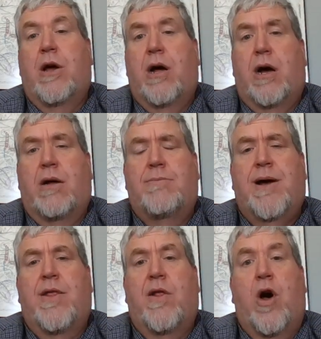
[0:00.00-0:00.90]

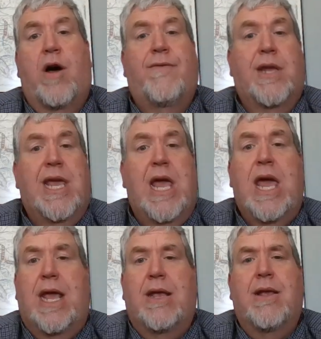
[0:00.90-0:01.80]
law of the
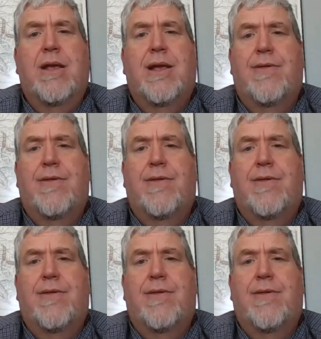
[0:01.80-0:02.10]
king